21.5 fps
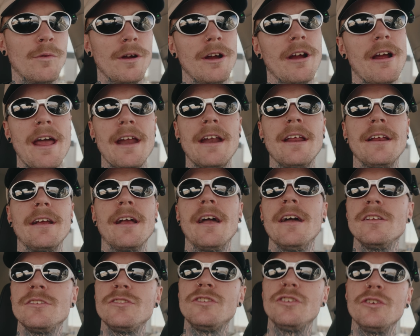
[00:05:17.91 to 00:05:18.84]
We're
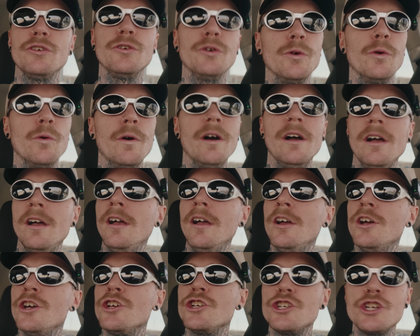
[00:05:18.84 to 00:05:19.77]
heading to
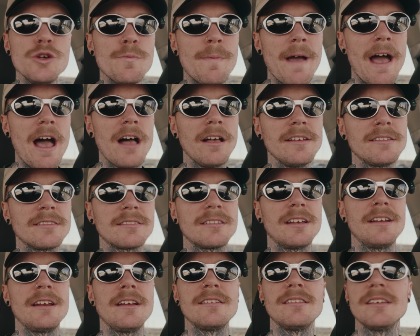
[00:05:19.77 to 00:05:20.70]
Shoe Palace because
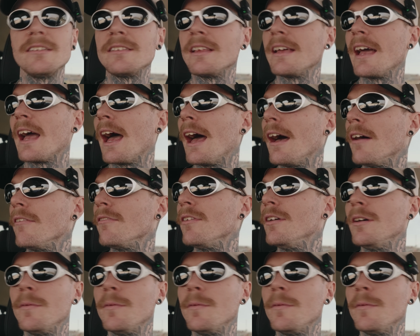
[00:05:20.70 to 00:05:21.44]
I need to see if they have